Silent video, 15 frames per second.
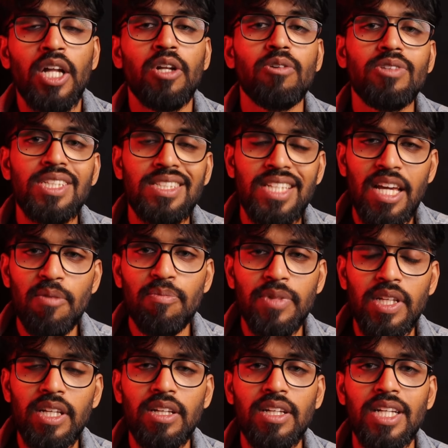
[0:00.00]
Now the same
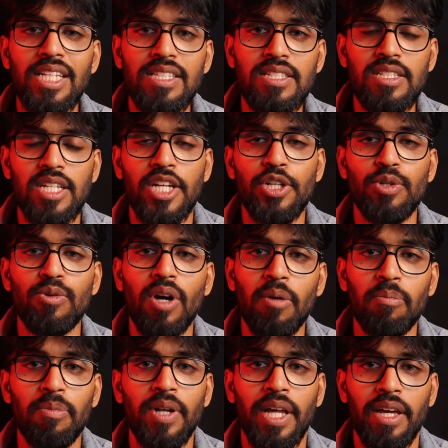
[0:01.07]
thing, let's try to
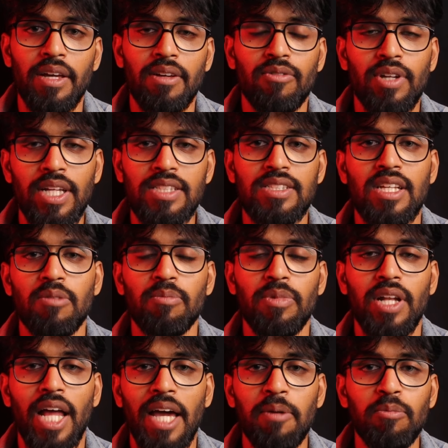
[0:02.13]
apply. For
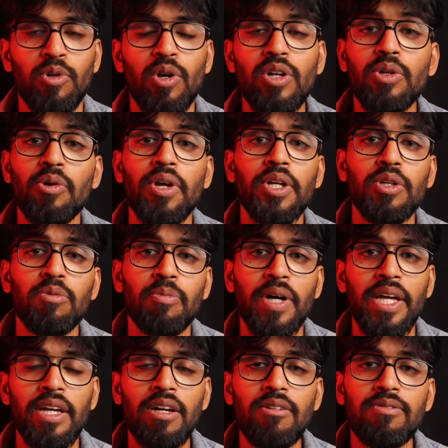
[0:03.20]
example, I'm not going to
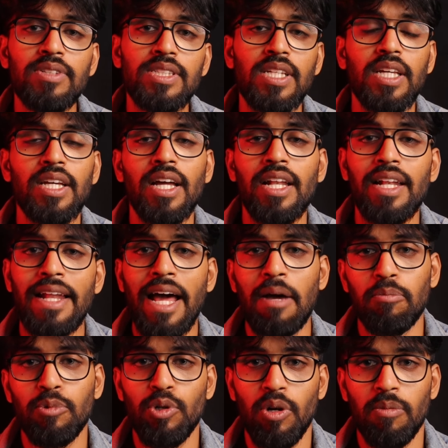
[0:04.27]
buy a physical
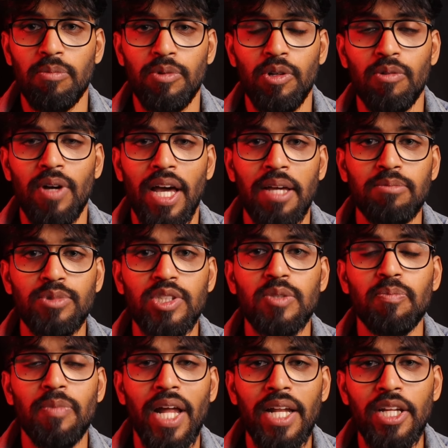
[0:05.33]
laptop. Now I'm
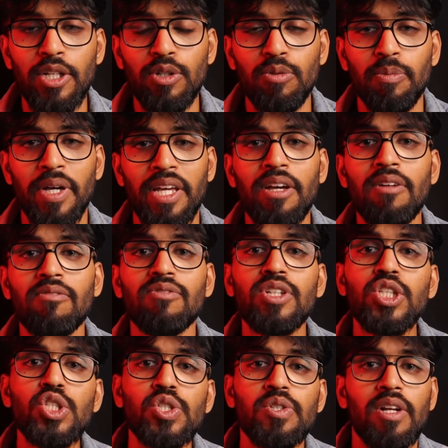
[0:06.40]
just planning to buy a
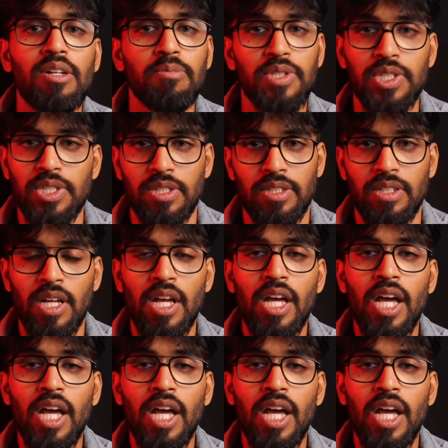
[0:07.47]
virtual machine.